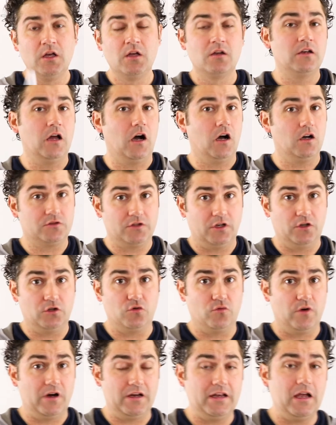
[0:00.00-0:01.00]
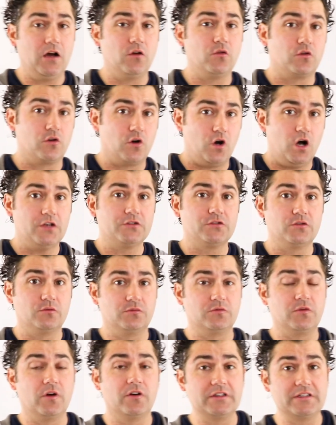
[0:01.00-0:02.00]
Now, I'll tell you right now, there are also
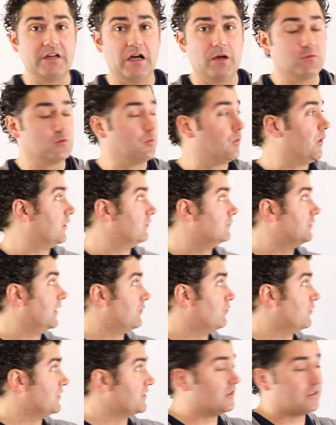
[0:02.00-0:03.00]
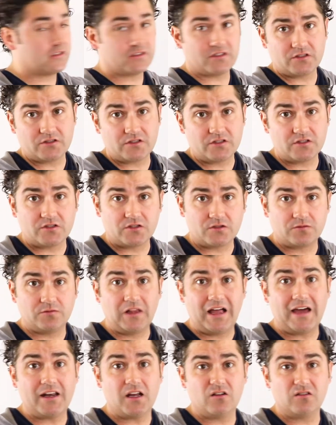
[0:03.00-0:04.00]
very times where resistance is just
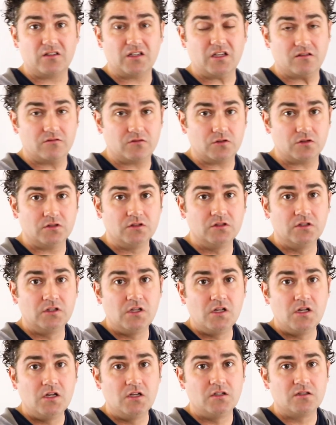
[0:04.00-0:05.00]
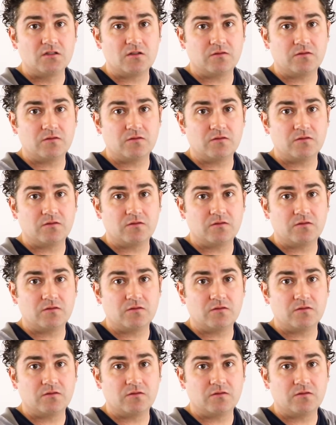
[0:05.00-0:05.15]
flat out evil. It's